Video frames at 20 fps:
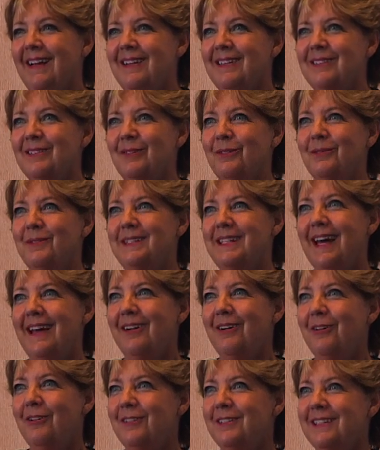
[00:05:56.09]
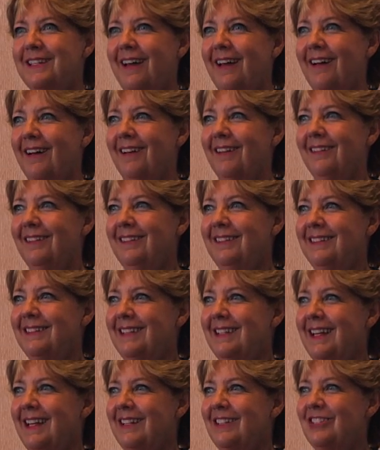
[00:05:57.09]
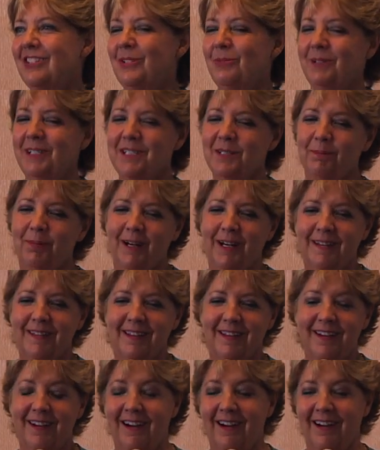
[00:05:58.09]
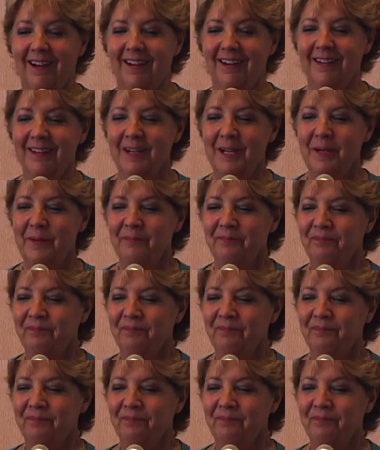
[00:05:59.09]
So it was at a hotel. She went to park the car.